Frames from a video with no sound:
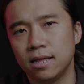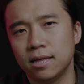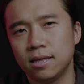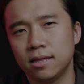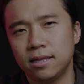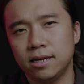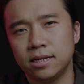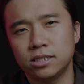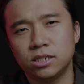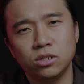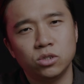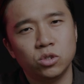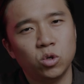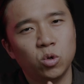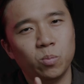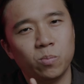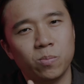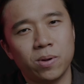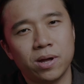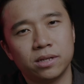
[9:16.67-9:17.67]
there's no
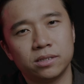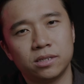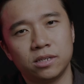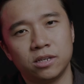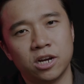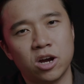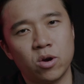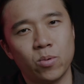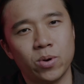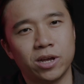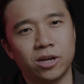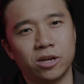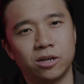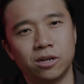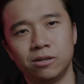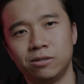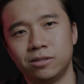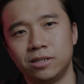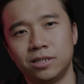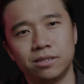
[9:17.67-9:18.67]
mounting hardware
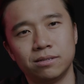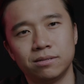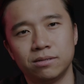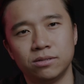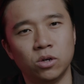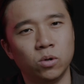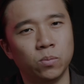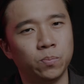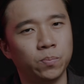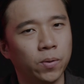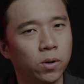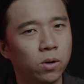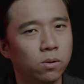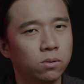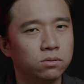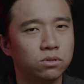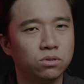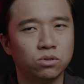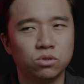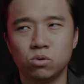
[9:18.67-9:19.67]
included, no
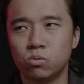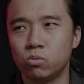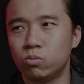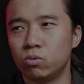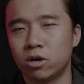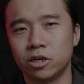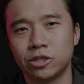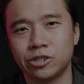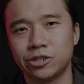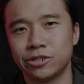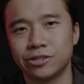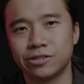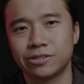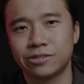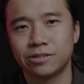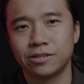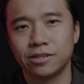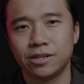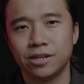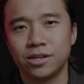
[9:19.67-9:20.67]
bolts, no washers.